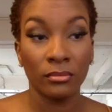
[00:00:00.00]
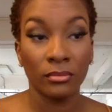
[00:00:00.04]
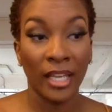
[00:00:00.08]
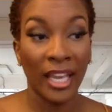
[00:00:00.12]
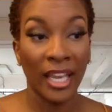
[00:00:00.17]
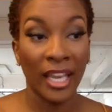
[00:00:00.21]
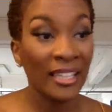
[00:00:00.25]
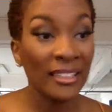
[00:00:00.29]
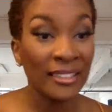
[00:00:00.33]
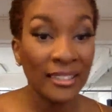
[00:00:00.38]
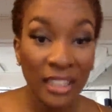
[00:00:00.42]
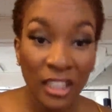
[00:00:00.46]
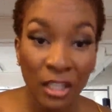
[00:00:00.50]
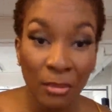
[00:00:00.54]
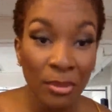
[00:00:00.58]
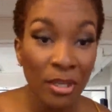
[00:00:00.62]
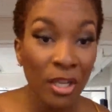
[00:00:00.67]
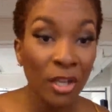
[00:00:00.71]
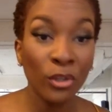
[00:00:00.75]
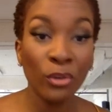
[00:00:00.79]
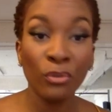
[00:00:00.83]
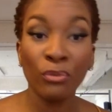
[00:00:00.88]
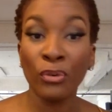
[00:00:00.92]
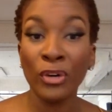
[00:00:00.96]
And still be
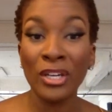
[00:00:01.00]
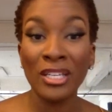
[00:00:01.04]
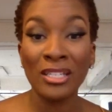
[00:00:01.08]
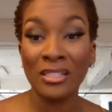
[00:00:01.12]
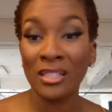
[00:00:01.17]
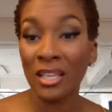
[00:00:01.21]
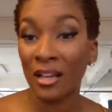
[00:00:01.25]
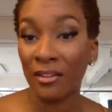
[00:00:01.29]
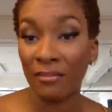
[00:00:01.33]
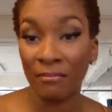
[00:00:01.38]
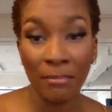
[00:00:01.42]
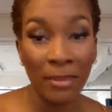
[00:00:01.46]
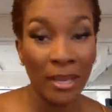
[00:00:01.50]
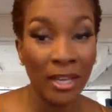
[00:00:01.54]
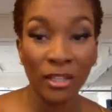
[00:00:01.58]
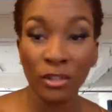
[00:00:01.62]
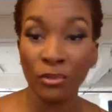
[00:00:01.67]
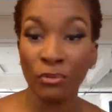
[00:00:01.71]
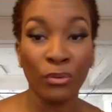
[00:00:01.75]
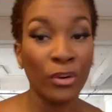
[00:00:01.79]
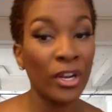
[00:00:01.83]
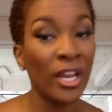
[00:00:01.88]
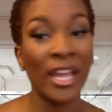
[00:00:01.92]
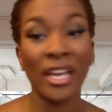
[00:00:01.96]
on the free stuff, be at the
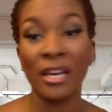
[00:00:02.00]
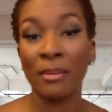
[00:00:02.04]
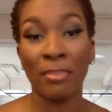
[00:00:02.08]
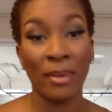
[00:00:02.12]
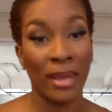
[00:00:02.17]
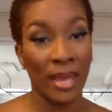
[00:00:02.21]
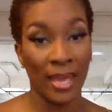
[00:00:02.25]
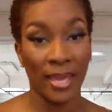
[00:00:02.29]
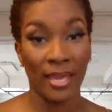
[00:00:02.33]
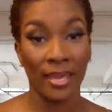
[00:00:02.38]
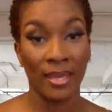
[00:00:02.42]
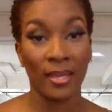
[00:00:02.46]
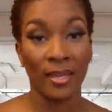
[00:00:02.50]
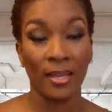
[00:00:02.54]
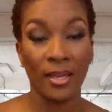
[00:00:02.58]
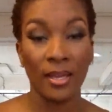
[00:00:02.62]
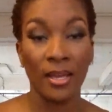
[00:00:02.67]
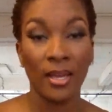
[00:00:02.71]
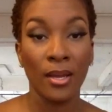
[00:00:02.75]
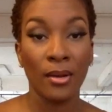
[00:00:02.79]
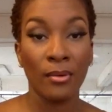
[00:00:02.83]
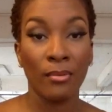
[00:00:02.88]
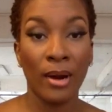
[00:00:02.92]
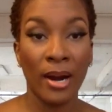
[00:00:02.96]
free and the paid,
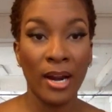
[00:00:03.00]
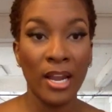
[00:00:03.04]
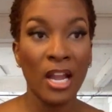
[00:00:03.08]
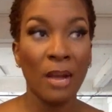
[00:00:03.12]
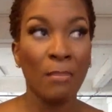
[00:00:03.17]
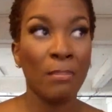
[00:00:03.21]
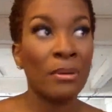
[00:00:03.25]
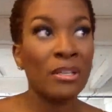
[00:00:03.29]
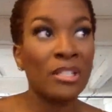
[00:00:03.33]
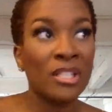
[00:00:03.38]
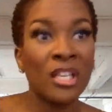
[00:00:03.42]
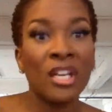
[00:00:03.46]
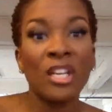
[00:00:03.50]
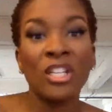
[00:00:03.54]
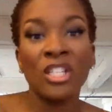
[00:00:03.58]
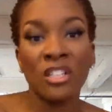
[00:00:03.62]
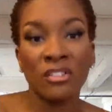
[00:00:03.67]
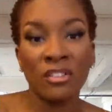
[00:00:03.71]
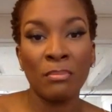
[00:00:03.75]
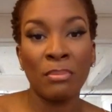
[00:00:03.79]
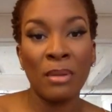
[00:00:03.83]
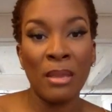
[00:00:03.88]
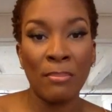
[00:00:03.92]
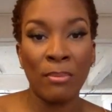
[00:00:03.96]
right? A percentage
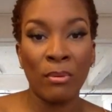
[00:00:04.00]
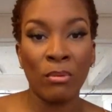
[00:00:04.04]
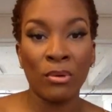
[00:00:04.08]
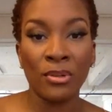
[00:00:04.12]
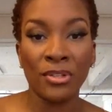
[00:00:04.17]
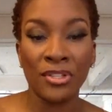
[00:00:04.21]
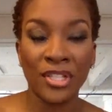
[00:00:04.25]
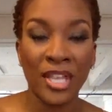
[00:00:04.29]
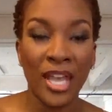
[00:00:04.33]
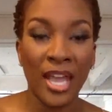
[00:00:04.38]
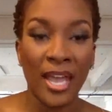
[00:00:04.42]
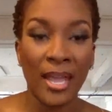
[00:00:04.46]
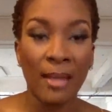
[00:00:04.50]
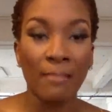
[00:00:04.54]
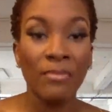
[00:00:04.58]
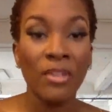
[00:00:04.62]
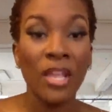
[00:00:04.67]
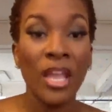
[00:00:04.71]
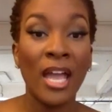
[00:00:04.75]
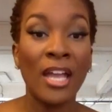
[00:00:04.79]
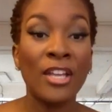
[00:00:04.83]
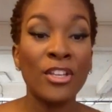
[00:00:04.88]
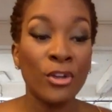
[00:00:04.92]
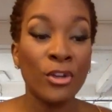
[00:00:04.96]
of the people will stay.
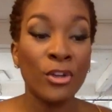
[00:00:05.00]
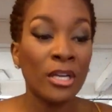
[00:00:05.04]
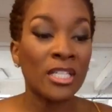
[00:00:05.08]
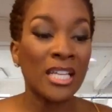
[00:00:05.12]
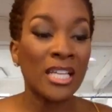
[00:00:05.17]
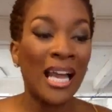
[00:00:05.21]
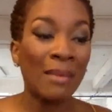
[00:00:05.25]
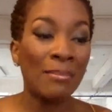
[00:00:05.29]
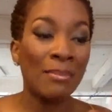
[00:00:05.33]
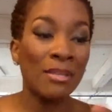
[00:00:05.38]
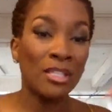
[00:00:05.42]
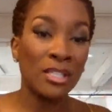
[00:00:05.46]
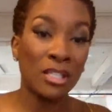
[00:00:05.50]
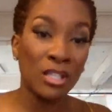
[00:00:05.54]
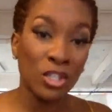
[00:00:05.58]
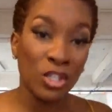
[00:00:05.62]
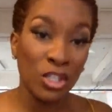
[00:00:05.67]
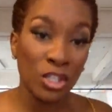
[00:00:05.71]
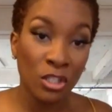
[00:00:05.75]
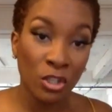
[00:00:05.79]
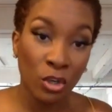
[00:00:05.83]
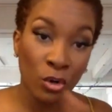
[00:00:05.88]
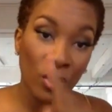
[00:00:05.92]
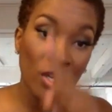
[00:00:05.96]
And your job is to
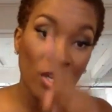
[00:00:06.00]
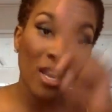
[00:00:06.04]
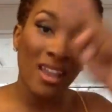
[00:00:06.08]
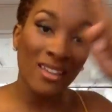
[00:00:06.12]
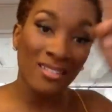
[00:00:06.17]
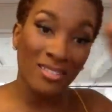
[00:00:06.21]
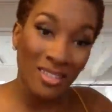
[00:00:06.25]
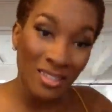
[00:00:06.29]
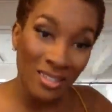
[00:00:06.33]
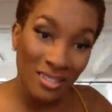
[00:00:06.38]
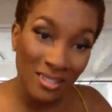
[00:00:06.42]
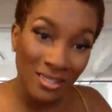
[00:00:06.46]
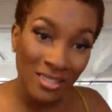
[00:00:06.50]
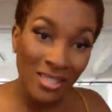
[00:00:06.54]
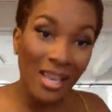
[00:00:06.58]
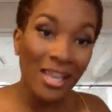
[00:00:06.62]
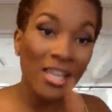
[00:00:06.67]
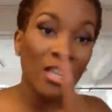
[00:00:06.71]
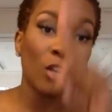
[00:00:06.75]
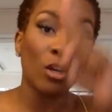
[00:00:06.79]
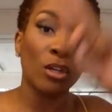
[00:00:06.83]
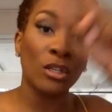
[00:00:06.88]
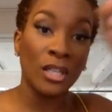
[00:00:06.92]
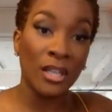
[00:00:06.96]
just create this
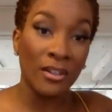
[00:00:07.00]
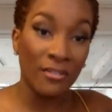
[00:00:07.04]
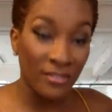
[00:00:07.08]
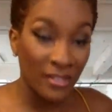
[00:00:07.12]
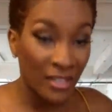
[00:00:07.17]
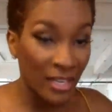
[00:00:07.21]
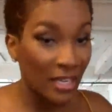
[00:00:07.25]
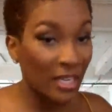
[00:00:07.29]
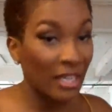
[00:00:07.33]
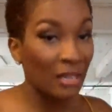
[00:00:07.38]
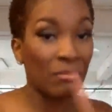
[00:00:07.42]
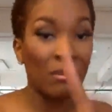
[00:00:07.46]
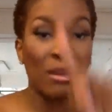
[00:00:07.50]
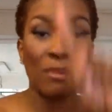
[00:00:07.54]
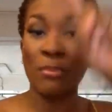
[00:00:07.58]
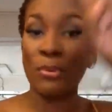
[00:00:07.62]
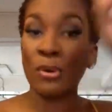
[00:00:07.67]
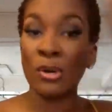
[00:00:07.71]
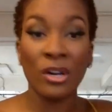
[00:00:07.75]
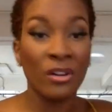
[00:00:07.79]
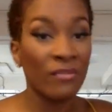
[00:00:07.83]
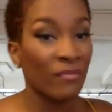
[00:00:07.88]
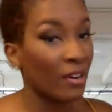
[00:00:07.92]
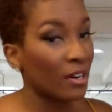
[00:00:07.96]
cycle of getting
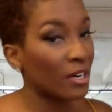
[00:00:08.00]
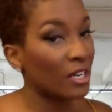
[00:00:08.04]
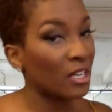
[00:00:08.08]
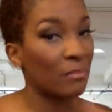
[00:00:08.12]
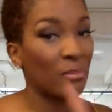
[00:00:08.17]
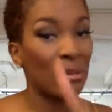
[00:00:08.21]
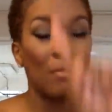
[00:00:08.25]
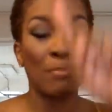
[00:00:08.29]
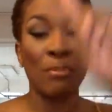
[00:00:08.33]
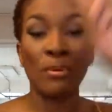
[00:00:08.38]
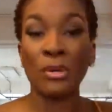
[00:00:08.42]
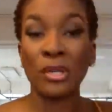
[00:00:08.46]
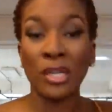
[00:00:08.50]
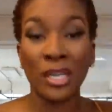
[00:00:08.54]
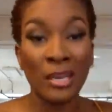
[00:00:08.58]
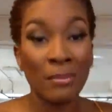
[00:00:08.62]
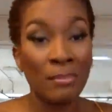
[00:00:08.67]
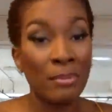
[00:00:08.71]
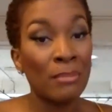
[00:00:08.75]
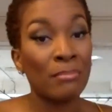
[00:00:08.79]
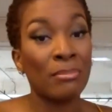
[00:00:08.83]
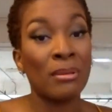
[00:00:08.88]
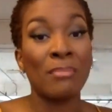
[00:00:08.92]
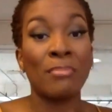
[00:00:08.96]
people, converting people,
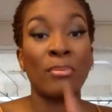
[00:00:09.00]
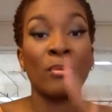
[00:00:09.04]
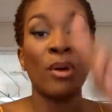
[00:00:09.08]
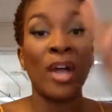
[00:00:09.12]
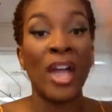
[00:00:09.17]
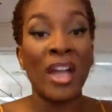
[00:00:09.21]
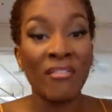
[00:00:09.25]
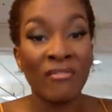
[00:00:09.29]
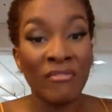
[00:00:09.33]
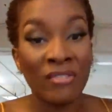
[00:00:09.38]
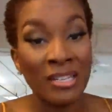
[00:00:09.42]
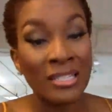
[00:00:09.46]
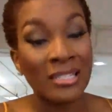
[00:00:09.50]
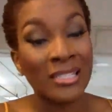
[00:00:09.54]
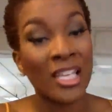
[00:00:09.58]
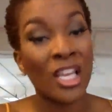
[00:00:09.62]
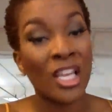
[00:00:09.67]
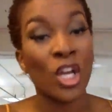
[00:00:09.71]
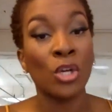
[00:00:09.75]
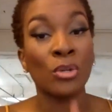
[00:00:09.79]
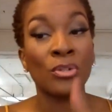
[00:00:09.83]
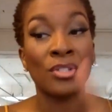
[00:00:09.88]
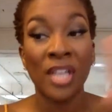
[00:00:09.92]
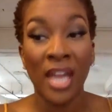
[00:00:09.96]
keeping people every
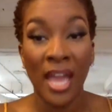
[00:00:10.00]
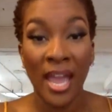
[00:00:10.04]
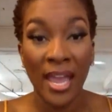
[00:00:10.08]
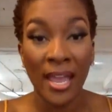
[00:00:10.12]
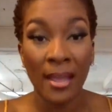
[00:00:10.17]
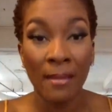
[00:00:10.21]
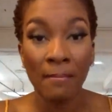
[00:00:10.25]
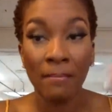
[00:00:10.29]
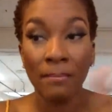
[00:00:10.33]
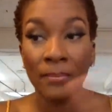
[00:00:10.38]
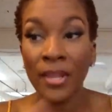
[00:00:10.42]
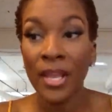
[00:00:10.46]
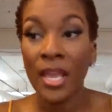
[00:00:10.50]
single day.